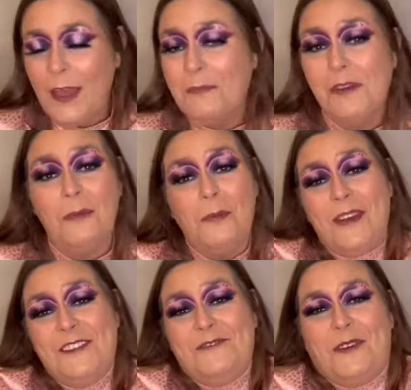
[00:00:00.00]
Become a
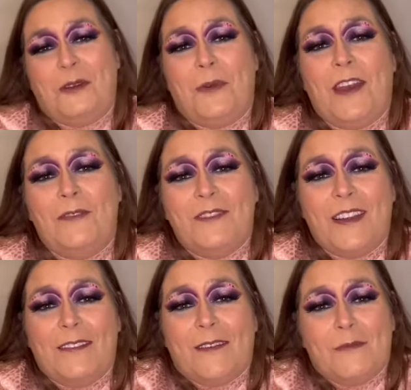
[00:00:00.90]
Patreon. We have a
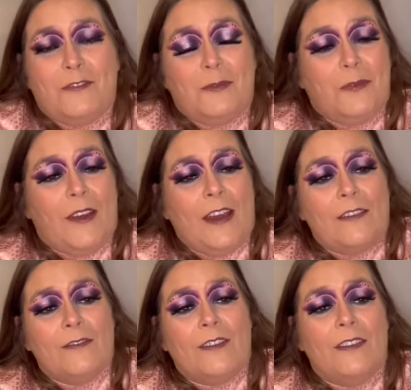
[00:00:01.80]
Telegram group. We
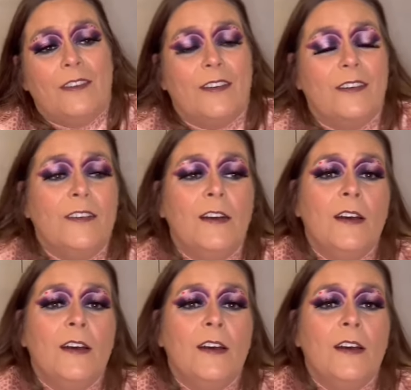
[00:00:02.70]
have a